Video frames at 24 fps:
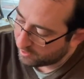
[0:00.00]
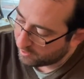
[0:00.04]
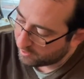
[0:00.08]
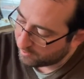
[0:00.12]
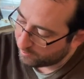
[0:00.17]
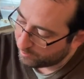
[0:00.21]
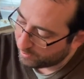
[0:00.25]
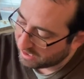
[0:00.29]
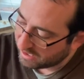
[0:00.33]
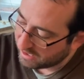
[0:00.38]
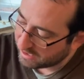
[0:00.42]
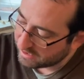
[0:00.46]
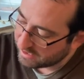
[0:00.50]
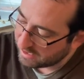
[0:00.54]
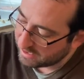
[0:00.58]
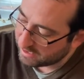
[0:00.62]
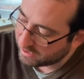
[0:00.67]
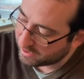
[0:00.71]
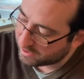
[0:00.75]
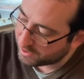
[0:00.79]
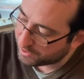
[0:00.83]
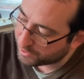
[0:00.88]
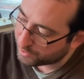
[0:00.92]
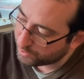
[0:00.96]
Because I can
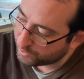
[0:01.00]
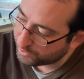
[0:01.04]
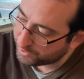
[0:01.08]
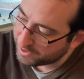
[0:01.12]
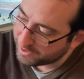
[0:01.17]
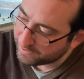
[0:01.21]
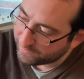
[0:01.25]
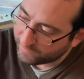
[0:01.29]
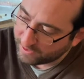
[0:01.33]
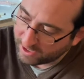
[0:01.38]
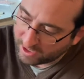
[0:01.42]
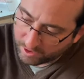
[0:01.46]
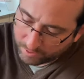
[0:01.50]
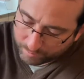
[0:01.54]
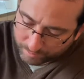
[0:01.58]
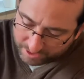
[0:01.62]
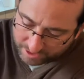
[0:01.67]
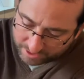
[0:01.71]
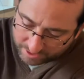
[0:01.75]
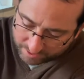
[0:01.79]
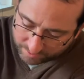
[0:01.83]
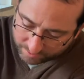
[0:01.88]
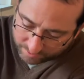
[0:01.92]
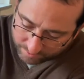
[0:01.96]
control the
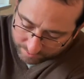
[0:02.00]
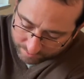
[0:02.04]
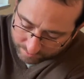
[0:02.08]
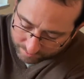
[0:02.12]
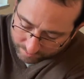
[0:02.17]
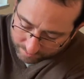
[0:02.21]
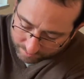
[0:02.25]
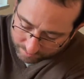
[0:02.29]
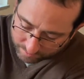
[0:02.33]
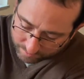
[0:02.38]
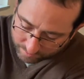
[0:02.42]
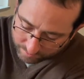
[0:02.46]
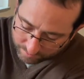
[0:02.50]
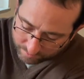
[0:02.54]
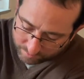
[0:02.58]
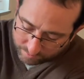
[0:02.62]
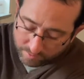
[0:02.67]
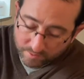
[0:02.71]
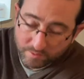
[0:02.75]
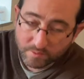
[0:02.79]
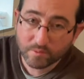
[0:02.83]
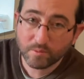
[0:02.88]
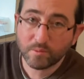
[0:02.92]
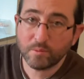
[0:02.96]
environment
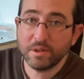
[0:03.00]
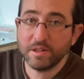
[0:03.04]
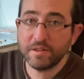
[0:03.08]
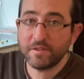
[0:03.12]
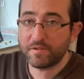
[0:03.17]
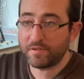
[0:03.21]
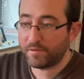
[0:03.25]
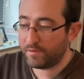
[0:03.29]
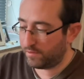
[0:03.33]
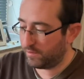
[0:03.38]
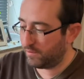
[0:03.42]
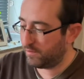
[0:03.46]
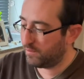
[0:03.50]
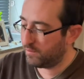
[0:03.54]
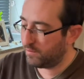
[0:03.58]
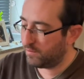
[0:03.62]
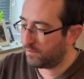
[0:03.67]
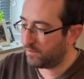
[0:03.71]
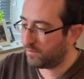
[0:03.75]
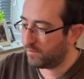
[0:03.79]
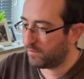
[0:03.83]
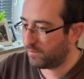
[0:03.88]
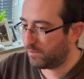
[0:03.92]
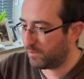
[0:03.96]
with
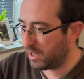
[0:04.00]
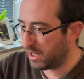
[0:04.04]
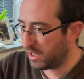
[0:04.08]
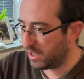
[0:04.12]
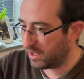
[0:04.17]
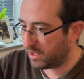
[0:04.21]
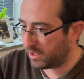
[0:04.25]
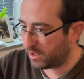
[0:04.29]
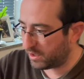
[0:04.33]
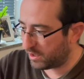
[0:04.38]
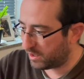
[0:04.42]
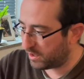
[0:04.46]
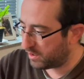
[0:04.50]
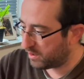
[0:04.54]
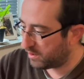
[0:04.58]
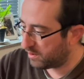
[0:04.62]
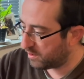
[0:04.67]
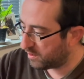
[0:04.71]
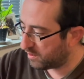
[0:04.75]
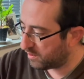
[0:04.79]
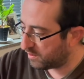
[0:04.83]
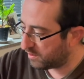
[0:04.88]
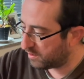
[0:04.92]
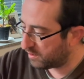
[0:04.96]
my
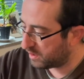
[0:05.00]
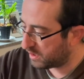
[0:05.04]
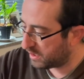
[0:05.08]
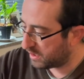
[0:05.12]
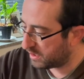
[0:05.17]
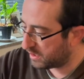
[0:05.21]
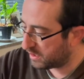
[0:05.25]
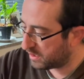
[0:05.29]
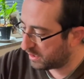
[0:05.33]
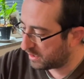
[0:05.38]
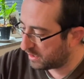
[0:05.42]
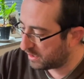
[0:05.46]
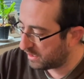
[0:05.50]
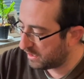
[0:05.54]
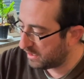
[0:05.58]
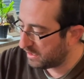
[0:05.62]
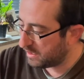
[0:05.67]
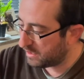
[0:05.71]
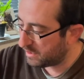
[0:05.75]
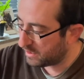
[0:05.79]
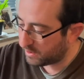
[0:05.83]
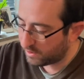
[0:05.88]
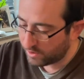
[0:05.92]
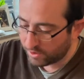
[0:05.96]
seed
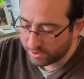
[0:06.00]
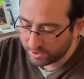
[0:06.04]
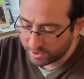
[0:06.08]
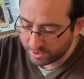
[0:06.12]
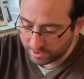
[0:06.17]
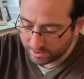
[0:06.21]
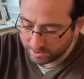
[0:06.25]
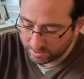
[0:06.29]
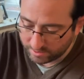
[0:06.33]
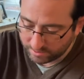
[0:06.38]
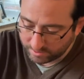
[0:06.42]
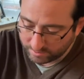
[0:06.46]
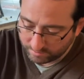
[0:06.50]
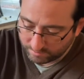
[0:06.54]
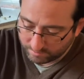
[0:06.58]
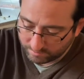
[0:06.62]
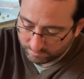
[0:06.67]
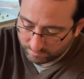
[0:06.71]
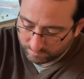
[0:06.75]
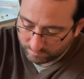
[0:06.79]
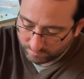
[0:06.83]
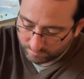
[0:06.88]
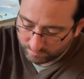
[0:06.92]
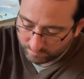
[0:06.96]
starting
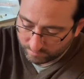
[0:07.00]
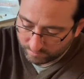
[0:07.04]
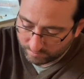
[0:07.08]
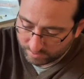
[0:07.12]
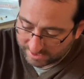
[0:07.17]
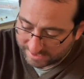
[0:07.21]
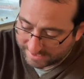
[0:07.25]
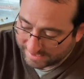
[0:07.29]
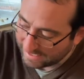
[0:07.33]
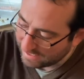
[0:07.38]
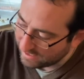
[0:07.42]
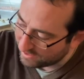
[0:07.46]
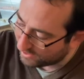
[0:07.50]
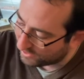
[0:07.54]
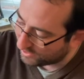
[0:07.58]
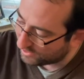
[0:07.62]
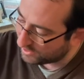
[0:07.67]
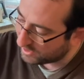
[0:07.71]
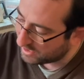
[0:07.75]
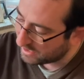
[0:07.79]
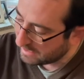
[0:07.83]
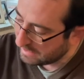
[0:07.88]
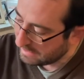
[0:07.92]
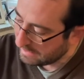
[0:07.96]
cells,
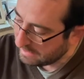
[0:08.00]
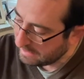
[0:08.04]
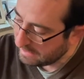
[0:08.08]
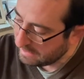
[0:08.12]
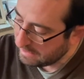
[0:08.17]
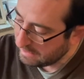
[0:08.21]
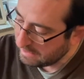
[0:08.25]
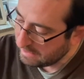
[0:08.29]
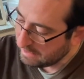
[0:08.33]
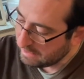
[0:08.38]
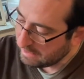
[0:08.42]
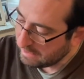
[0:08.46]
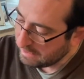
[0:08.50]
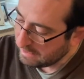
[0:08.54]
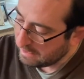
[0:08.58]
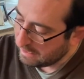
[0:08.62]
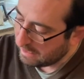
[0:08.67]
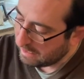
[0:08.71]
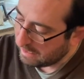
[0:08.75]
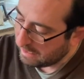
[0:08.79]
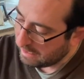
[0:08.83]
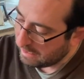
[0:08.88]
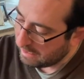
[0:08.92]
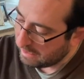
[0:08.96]

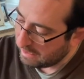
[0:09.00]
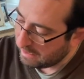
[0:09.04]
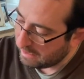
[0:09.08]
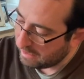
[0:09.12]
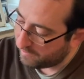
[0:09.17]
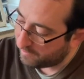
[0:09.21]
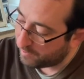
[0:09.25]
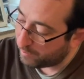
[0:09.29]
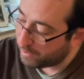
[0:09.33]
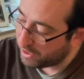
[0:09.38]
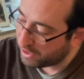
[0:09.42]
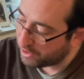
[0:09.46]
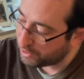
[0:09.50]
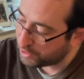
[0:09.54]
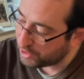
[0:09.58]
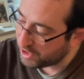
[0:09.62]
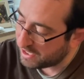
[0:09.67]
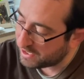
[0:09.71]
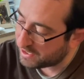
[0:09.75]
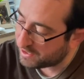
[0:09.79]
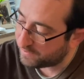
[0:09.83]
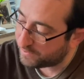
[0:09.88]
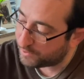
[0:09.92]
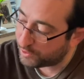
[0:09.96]
I have a better
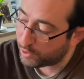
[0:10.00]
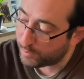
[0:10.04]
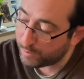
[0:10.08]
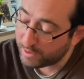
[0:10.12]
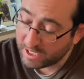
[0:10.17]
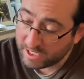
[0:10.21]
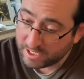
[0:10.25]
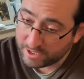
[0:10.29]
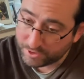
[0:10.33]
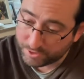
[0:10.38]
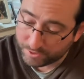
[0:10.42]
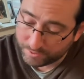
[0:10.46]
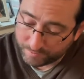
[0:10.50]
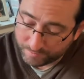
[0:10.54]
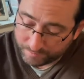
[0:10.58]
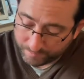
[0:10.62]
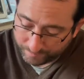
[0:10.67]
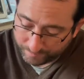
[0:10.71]
chance of germination.